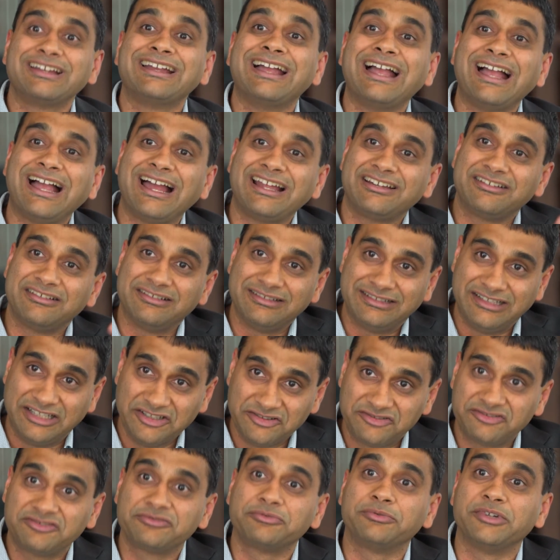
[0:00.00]
at
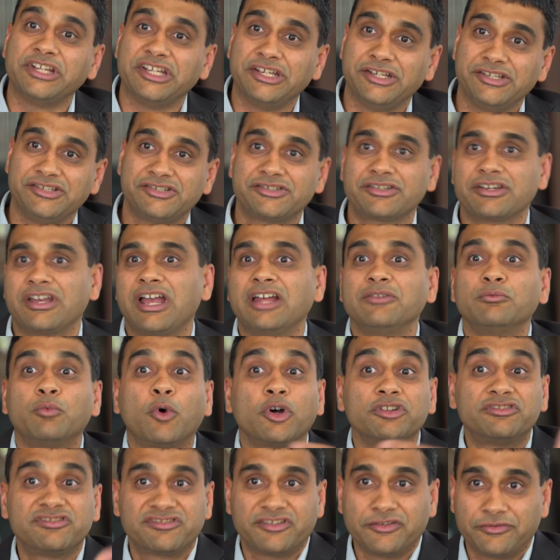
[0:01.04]
this reach, and
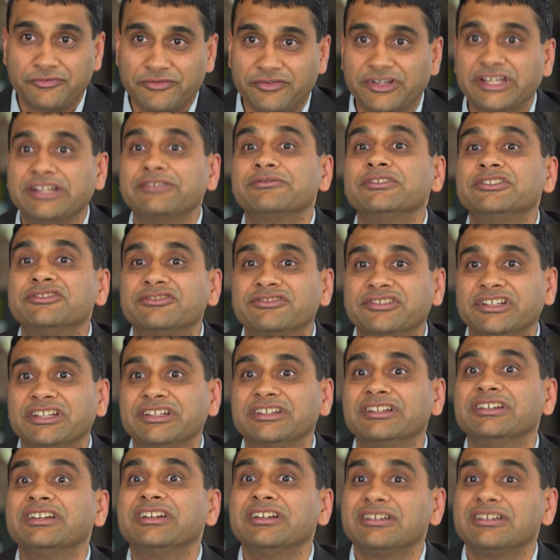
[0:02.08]
what's the frequency